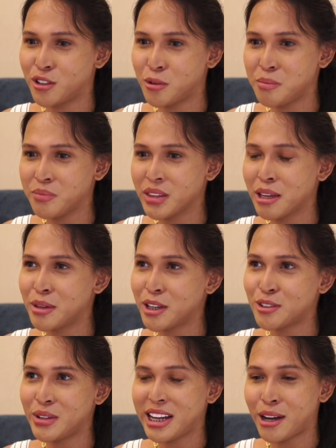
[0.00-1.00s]
group,
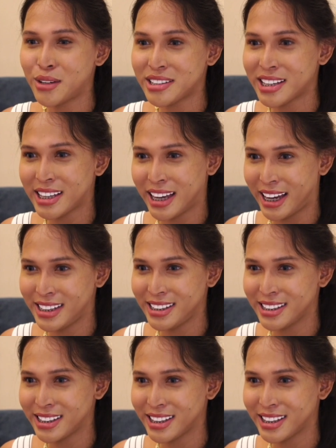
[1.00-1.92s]
because when I was a kid,